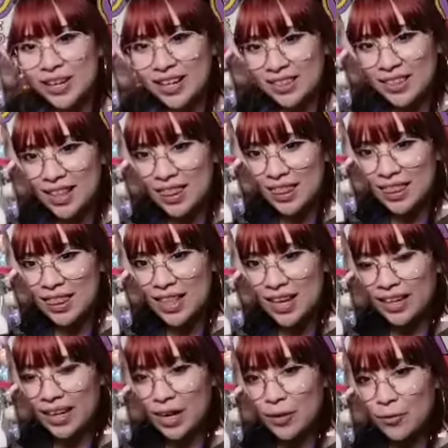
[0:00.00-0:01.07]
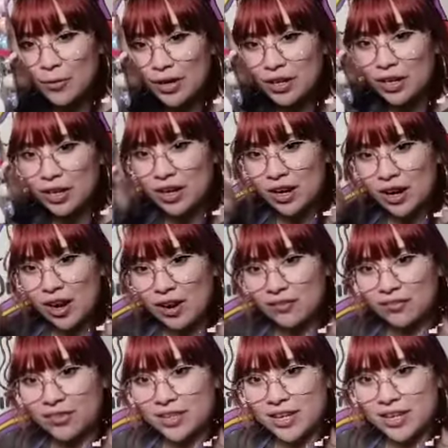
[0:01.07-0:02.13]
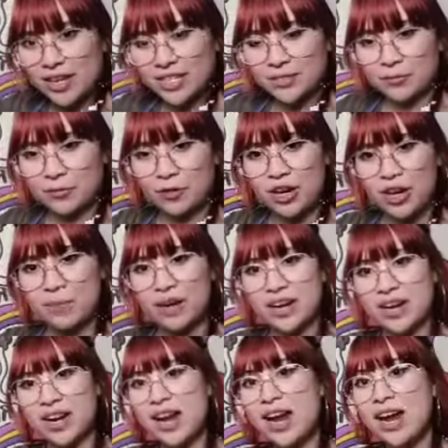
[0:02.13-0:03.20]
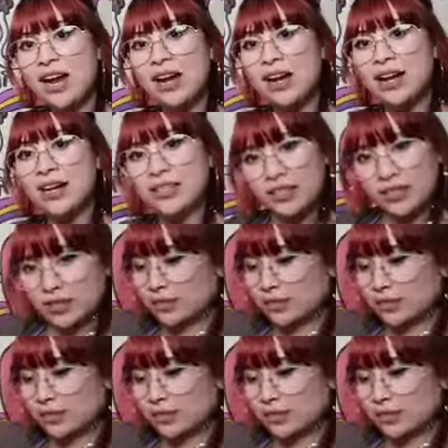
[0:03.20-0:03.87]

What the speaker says: the lucky winner of this freebie is,